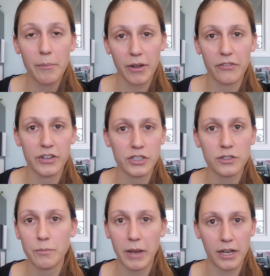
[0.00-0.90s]
beneficial
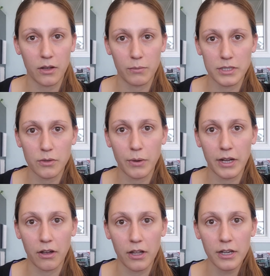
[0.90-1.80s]
depending on what's
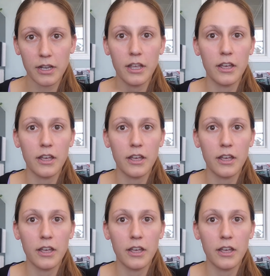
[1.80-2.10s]
going on.